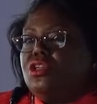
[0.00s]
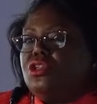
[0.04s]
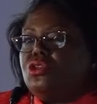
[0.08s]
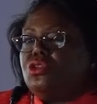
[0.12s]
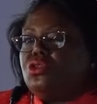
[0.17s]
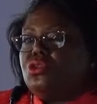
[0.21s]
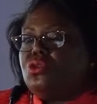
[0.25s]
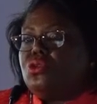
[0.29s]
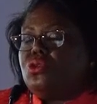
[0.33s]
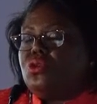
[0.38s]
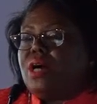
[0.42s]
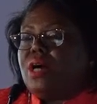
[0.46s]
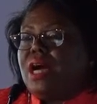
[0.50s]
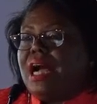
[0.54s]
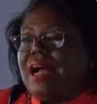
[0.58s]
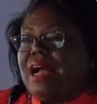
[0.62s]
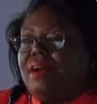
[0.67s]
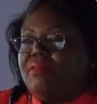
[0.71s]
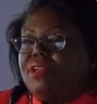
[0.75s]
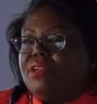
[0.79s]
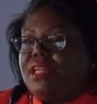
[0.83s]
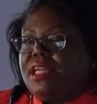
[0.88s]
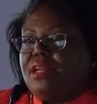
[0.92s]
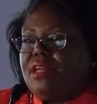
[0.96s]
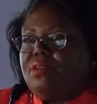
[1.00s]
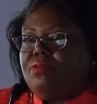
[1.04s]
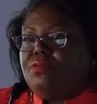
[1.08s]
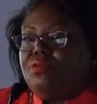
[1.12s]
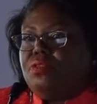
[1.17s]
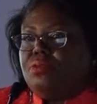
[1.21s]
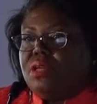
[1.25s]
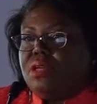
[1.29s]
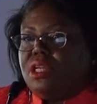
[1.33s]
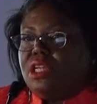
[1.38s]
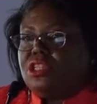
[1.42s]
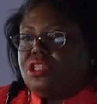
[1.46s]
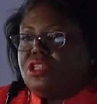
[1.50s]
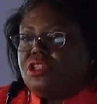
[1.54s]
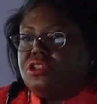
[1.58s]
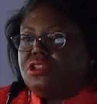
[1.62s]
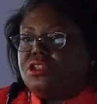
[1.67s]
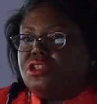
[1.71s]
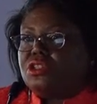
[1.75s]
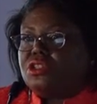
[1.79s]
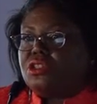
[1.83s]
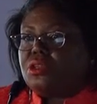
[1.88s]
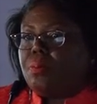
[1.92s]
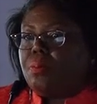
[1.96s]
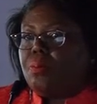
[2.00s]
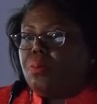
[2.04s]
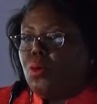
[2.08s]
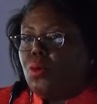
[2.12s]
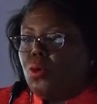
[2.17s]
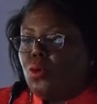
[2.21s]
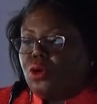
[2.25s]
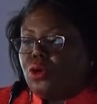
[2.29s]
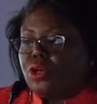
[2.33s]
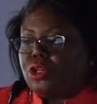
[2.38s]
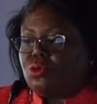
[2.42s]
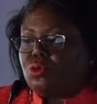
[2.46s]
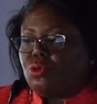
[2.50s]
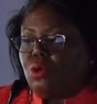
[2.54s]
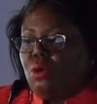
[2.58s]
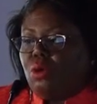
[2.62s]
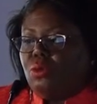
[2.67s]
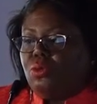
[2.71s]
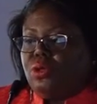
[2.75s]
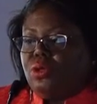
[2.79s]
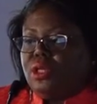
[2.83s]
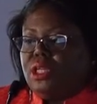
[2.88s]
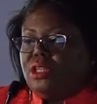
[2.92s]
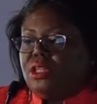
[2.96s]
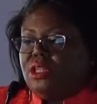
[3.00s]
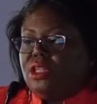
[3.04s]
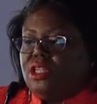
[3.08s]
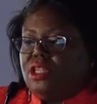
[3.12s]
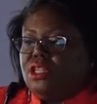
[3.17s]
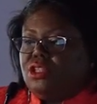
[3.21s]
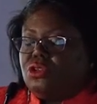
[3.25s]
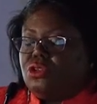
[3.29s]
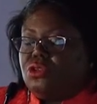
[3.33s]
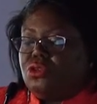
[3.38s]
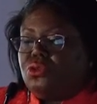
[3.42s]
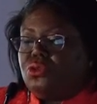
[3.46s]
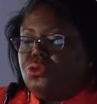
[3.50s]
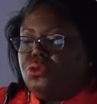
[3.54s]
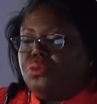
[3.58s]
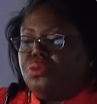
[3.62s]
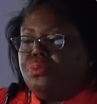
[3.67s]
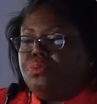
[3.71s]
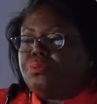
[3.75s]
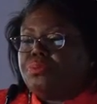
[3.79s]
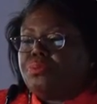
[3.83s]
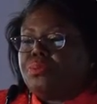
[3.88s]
to have the information to support what we need to do.